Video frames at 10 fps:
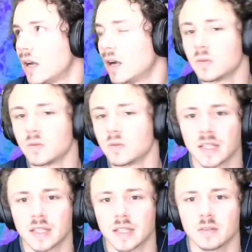oh right,
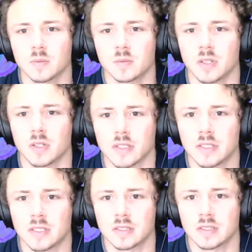that was part of the
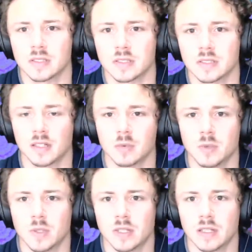reason, because I think that I'm doing
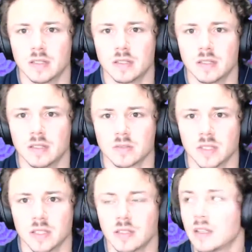it on this
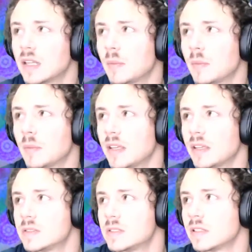screen, and that probably
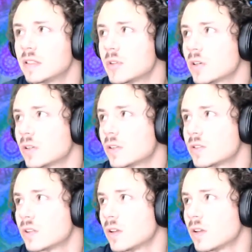uses a much
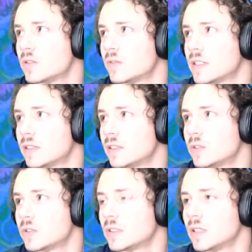larger
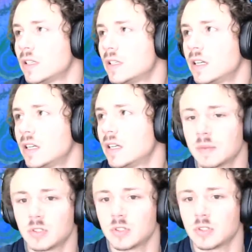resolution. So let
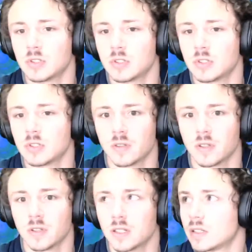me try putting it over
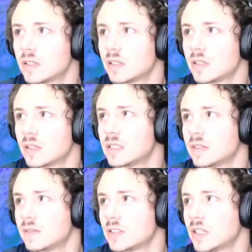here and seeing if
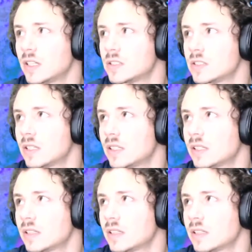that changes anything.